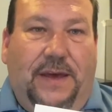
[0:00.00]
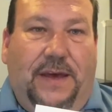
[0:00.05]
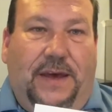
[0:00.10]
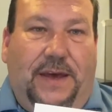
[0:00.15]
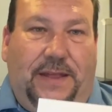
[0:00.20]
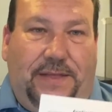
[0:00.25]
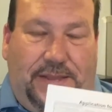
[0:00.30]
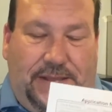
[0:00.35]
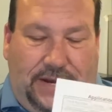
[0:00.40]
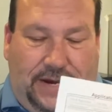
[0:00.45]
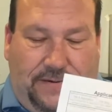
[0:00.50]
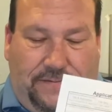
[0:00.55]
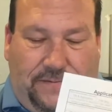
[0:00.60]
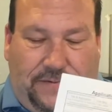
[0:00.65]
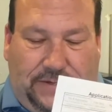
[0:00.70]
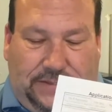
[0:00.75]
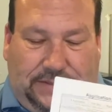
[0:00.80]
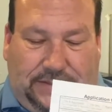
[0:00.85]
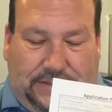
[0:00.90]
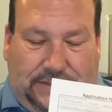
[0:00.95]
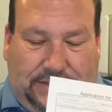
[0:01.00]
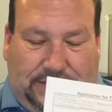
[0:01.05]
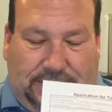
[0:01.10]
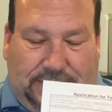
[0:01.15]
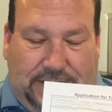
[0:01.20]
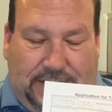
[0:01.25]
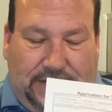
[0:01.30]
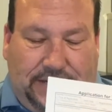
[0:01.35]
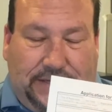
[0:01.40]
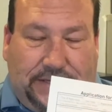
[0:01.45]
And then it wants the
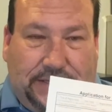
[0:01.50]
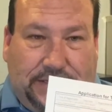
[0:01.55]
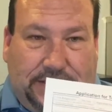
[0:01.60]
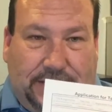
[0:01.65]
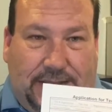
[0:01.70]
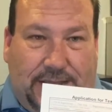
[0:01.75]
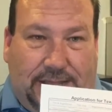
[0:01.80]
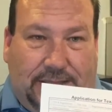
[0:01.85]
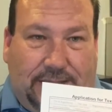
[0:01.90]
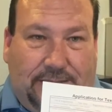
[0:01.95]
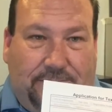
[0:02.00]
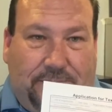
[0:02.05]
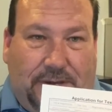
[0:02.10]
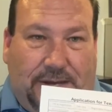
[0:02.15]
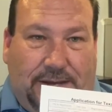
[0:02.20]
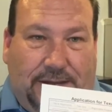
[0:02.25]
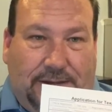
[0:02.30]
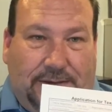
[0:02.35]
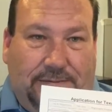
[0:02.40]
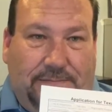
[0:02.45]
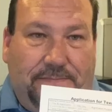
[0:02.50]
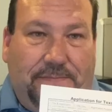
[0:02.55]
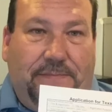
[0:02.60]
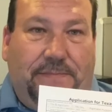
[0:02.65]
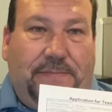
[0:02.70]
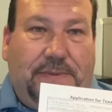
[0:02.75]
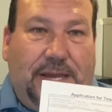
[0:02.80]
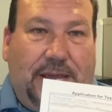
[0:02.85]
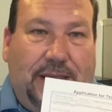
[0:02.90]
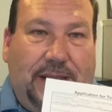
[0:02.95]
signature at the bottom,
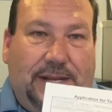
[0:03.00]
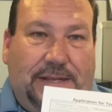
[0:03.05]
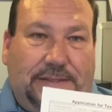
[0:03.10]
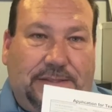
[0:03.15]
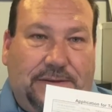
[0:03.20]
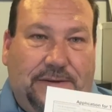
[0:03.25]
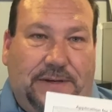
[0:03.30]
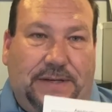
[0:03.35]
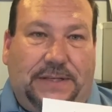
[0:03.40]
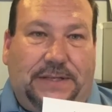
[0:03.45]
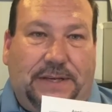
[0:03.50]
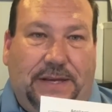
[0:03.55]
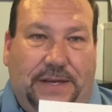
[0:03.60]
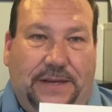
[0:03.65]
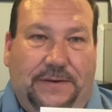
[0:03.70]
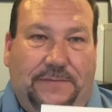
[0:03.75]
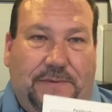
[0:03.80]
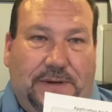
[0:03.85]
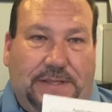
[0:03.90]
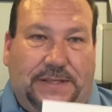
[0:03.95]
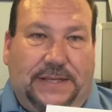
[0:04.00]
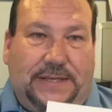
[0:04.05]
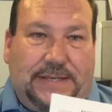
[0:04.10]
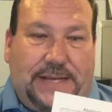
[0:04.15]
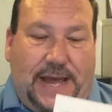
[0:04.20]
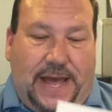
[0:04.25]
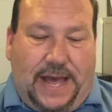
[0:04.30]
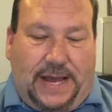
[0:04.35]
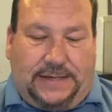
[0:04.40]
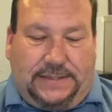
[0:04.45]
and it's going to tell you what the
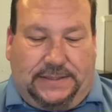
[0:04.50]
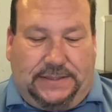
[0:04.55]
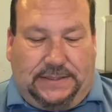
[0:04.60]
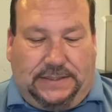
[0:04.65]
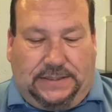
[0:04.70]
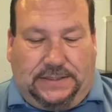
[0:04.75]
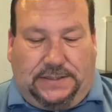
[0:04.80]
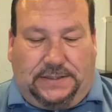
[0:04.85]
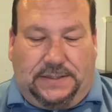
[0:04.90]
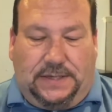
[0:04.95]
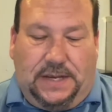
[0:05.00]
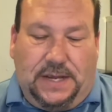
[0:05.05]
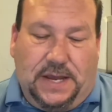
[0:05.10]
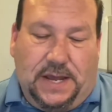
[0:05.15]
tax is.